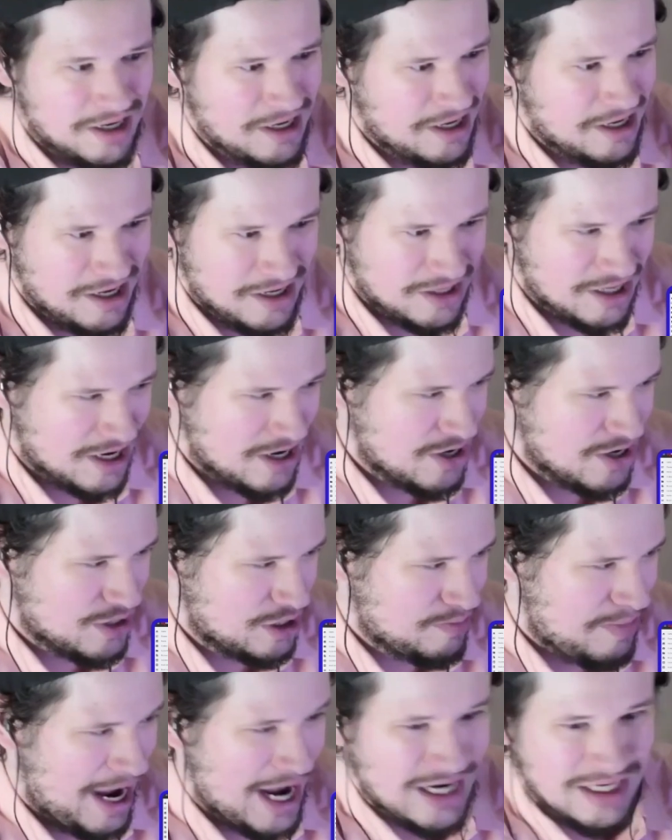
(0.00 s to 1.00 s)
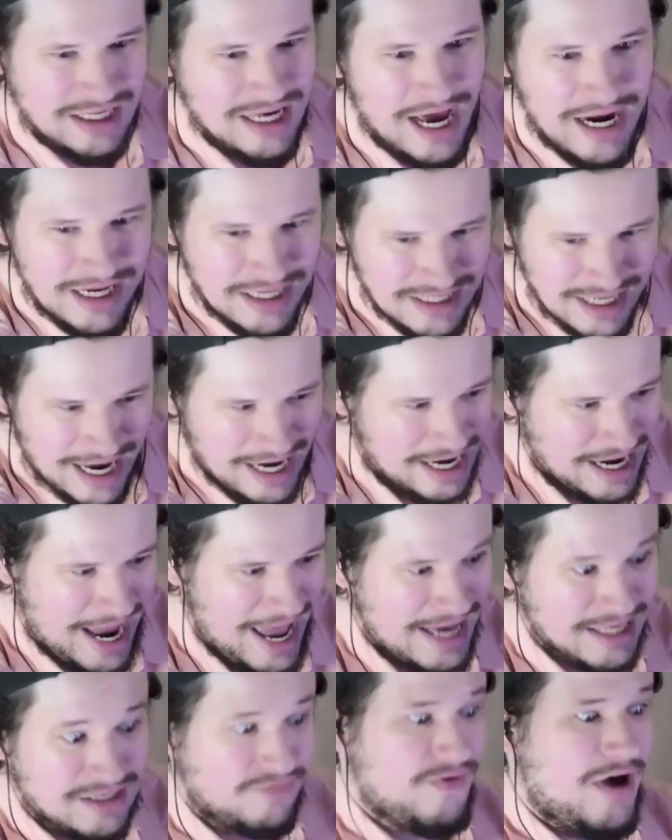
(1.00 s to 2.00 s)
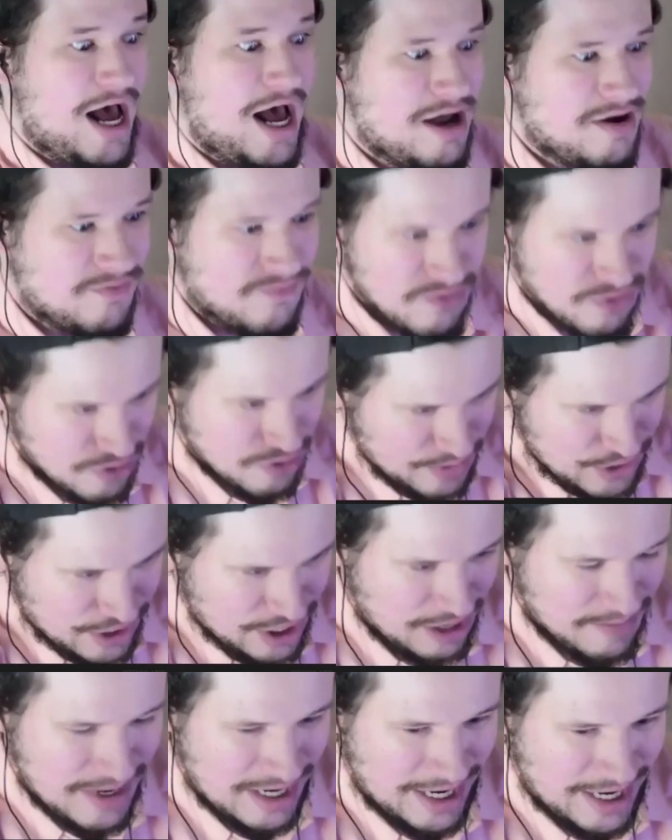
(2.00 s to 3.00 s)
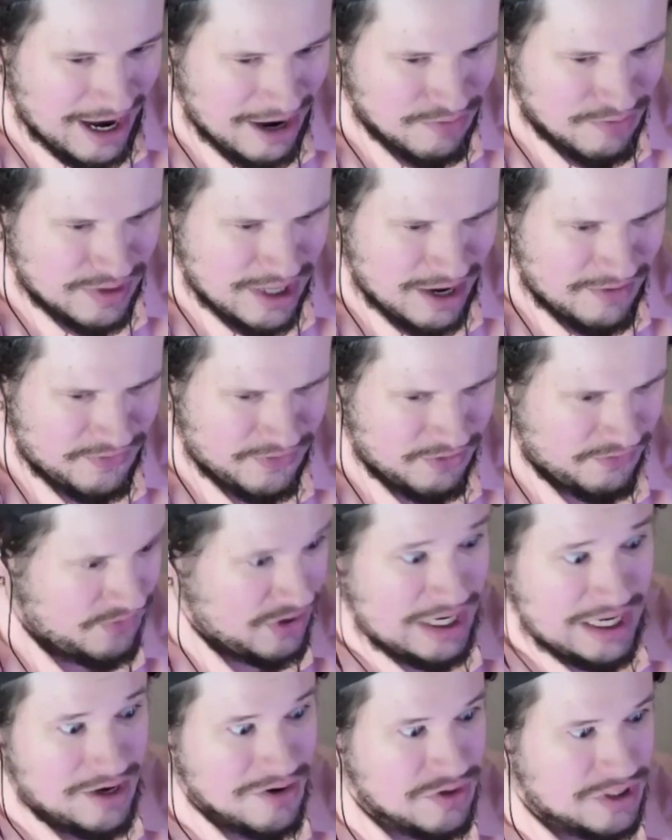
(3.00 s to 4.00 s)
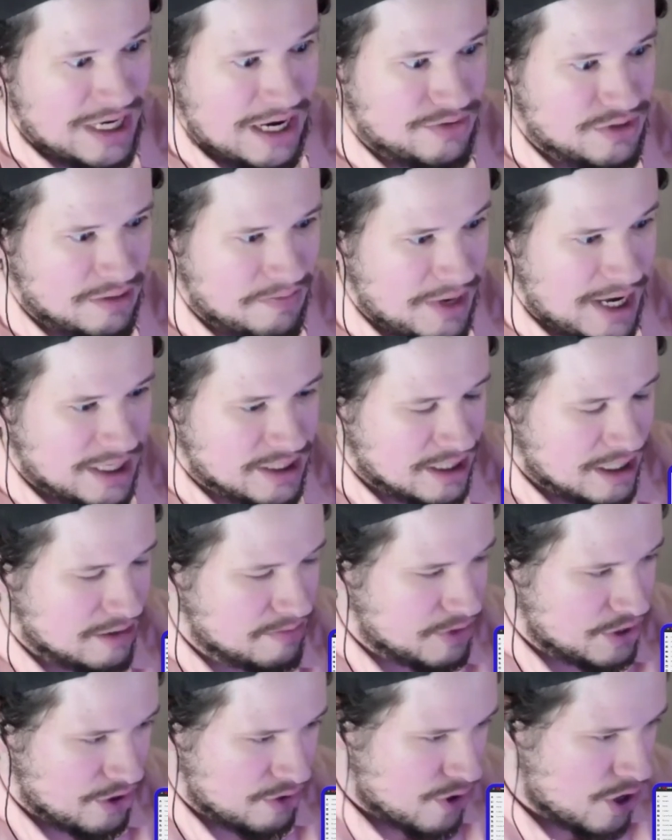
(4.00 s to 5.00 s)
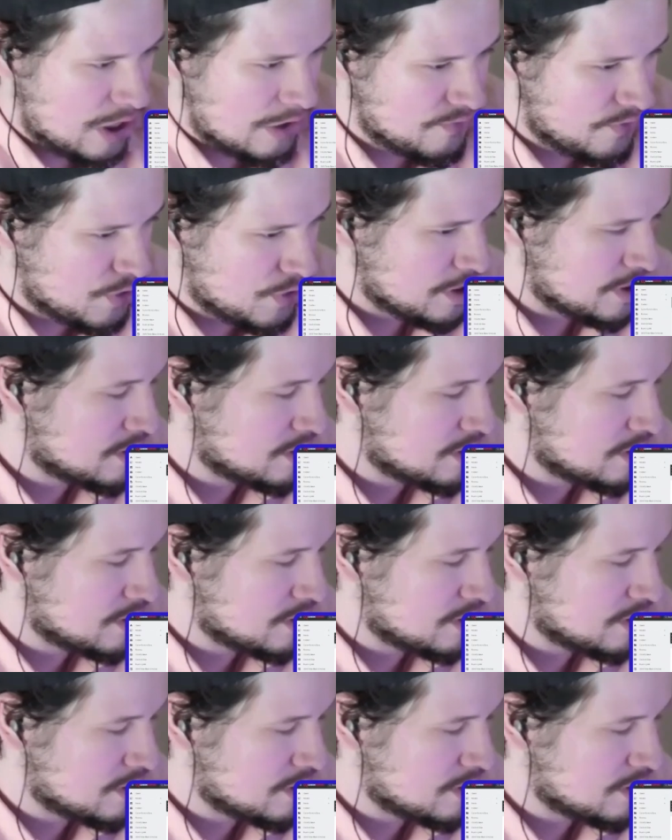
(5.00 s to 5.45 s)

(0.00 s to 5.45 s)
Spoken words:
There's Panasonic's got an S5 rumor coming out that for video sounds amazing, but no autofocus.